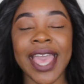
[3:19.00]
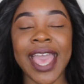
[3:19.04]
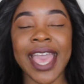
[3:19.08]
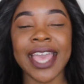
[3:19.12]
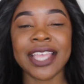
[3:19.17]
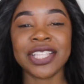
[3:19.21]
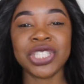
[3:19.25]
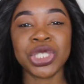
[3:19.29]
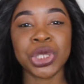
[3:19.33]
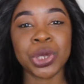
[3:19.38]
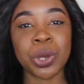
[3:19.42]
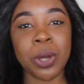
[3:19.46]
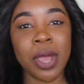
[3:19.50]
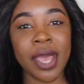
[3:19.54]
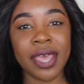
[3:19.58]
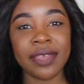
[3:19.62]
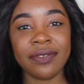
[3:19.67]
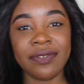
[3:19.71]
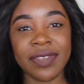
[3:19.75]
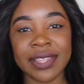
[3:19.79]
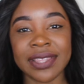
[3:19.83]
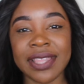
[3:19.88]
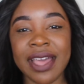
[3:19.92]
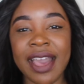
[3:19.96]
and
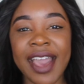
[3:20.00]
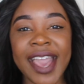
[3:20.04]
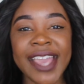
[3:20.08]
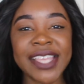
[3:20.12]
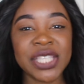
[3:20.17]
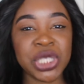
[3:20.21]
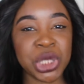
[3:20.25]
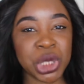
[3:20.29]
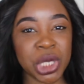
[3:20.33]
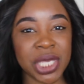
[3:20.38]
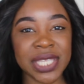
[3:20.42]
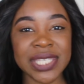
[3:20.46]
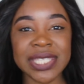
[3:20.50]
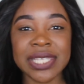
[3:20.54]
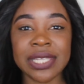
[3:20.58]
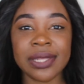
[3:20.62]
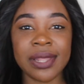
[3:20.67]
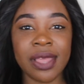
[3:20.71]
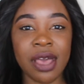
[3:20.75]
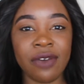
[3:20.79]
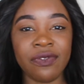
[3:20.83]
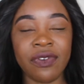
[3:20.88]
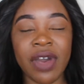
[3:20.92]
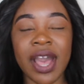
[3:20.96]
driving that I just
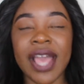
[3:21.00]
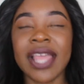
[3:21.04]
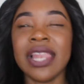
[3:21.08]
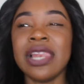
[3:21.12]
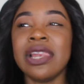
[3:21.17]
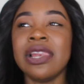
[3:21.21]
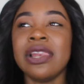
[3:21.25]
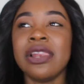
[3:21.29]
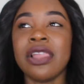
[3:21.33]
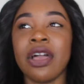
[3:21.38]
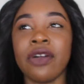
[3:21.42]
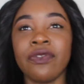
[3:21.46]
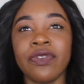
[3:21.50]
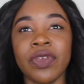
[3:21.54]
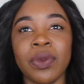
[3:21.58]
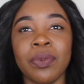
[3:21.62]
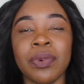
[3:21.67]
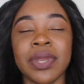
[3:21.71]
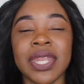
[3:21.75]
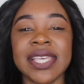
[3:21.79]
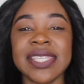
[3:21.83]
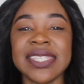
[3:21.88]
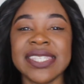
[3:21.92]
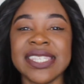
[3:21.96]
love. I love it
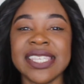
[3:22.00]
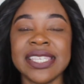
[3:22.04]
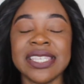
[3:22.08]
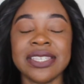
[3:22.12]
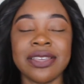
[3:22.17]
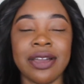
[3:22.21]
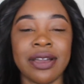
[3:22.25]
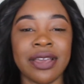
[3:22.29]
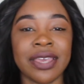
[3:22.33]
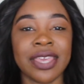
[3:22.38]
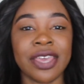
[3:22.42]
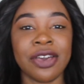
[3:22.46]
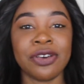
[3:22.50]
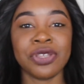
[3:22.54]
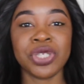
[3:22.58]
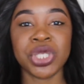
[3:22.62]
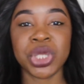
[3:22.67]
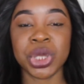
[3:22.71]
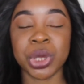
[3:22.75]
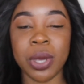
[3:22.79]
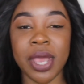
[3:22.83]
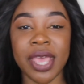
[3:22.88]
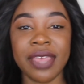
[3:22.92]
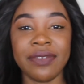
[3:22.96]
when I see young
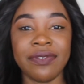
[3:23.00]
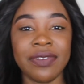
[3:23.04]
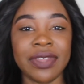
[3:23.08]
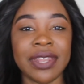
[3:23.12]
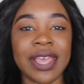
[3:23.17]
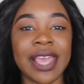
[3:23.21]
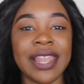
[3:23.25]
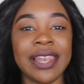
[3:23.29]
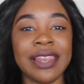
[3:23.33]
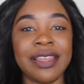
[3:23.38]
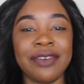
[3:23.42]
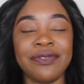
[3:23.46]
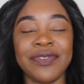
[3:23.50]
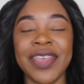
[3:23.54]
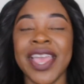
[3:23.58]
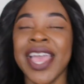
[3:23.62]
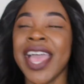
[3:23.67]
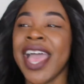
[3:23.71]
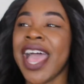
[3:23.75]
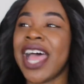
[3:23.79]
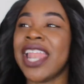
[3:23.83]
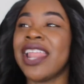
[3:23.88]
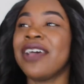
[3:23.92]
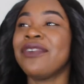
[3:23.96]
girls driving. And
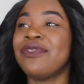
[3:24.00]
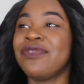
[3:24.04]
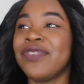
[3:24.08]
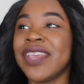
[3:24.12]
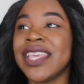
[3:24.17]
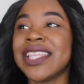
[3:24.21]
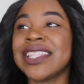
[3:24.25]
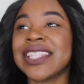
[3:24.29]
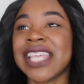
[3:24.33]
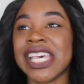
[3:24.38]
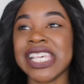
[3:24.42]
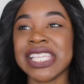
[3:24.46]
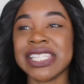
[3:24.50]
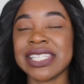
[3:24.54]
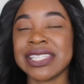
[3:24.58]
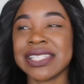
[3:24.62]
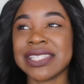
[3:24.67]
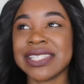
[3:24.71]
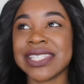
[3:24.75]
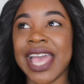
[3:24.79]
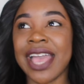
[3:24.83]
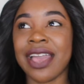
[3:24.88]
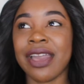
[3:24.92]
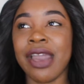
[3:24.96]
I think
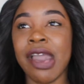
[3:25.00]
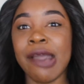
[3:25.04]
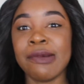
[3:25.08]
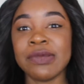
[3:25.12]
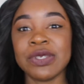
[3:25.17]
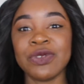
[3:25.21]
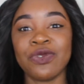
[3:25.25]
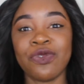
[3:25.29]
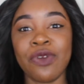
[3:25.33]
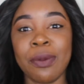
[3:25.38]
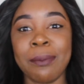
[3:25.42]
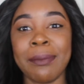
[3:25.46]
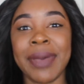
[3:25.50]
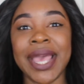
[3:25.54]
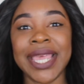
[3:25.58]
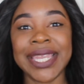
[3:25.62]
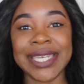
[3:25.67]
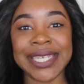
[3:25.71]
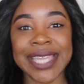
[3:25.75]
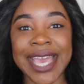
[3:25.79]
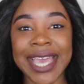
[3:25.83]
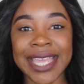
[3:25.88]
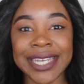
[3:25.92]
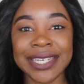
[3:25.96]
that comes from my
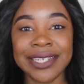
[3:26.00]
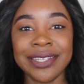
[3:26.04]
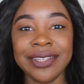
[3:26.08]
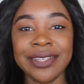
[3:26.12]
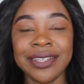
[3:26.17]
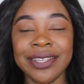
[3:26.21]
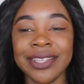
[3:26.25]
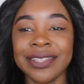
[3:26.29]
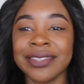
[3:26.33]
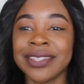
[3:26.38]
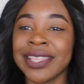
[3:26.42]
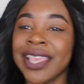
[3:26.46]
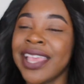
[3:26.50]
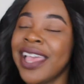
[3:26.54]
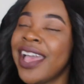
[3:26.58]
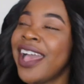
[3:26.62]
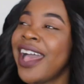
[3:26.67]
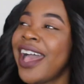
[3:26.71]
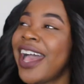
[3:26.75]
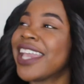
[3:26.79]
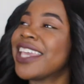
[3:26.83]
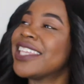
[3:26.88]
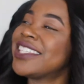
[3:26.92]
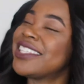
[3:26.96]
nan.
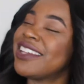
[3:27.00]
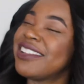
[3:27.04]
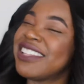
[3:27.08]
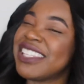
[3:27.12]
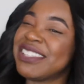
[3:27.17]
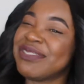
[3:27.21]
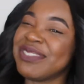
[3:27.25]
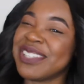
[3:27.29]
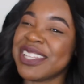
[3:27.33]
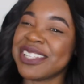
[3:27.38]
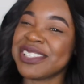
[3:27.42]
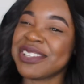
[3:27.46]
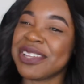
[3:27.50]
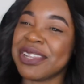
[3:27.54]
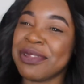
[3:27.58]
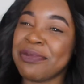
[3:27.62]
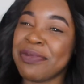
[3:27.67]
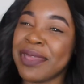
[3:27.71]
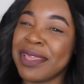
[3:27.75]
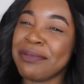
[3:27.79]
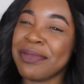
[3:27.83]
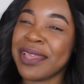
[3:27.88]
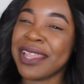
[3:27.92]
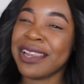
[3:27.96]
I can tell this video is going to
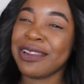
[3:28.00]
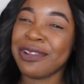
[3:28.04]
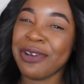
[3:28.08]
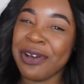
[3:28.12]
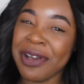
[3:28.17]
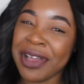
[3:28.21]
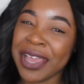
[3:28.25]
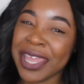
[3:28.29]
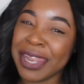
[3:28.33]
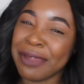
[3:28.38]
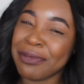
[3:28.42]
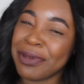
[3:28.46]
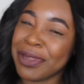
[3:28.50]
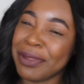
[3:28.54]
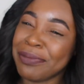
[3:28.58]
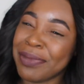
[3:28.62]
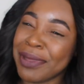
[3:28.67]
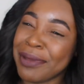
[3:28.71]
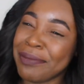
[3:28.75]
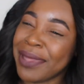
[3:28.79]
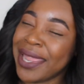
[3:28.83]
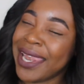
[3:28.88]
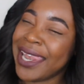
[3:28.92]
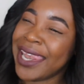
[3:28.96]
be a bit long and I'm going to
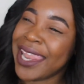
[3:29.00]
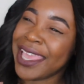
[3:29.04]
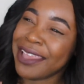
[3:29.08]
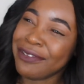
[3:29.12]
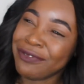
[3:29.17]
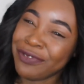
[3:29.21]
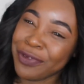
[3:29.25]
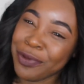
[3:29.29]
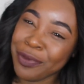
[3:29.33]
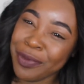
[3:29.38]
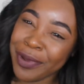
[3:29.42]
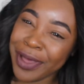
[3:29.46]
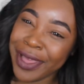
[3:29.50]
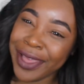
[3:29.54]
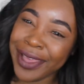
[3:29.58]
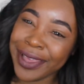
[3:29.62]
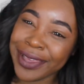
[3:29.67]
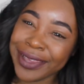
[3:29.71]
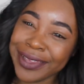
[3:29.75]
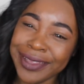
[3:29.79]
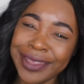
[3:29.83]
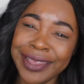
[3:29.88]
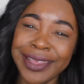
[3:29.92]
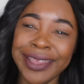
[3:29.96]
be a bit late for
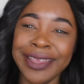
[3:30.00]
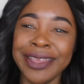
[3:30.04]
work.